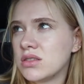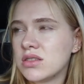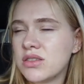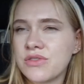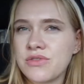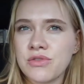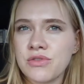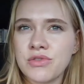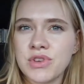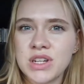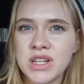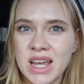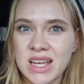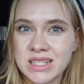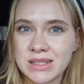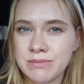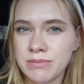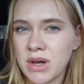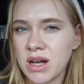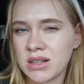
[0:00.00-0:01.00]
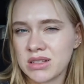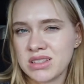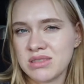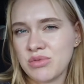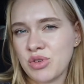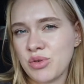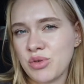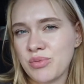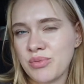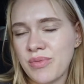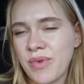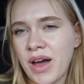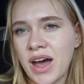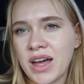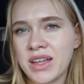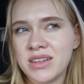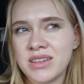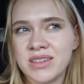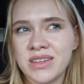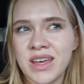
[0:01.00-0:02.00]
3 days maximum,
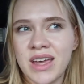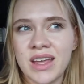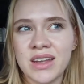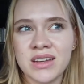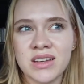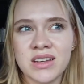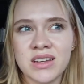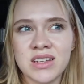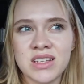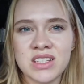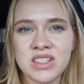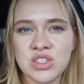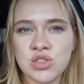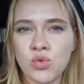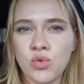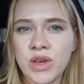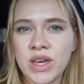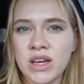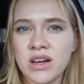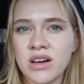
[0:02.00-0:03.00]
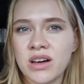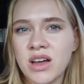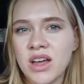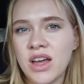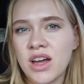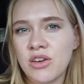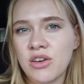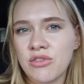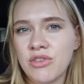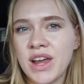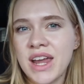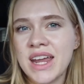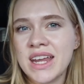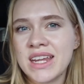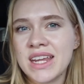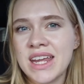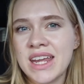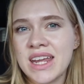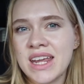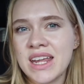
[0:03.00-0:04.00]
and then it's weak
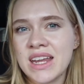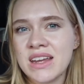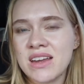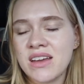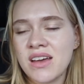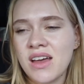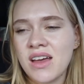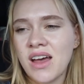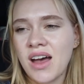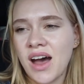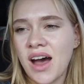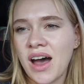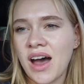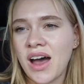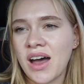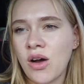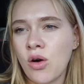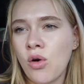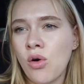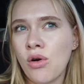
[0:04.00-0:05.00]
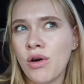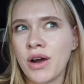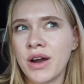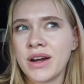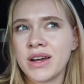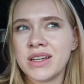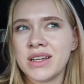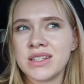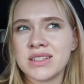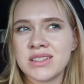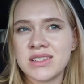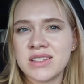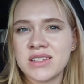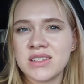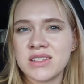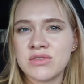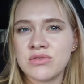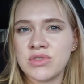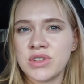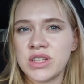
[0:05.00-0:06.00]
raining, or
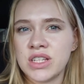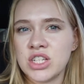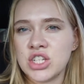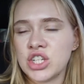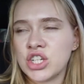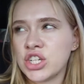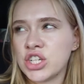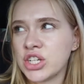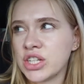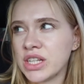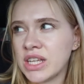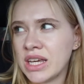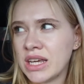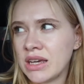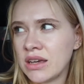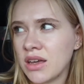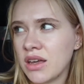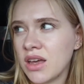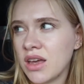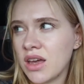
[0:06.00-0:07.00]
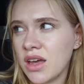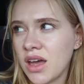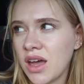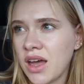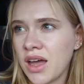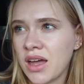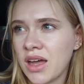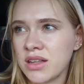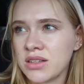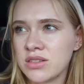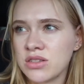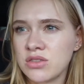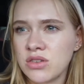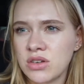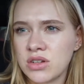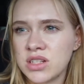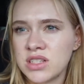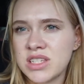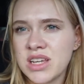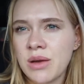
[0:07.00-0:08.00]
it's really chilly, and you
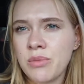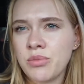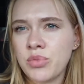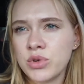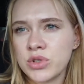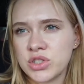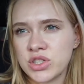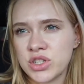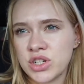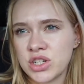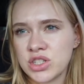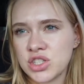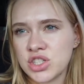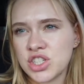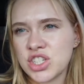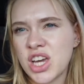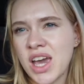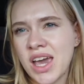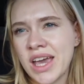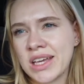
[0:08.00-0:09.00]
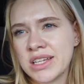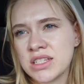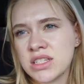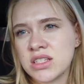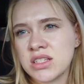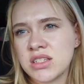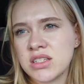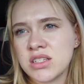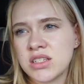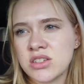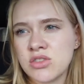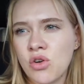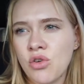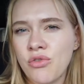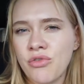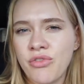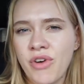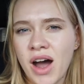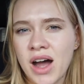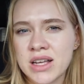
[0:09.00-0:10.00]
know, the temperature changes
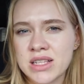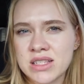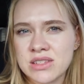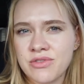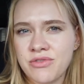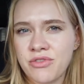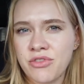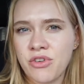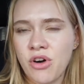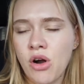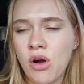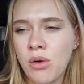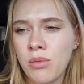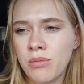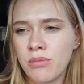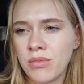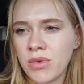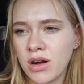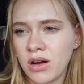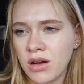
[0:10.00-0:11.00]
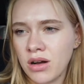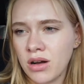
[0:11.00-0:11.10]
so fast from